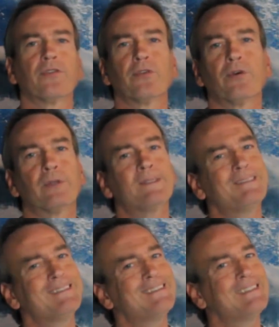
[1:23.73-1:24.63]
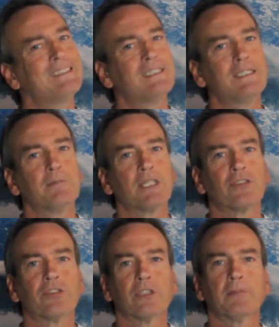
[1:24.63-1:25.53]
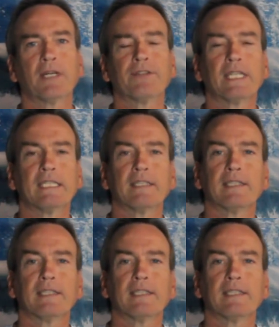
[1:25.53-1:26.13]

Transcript: So I'm not sure about that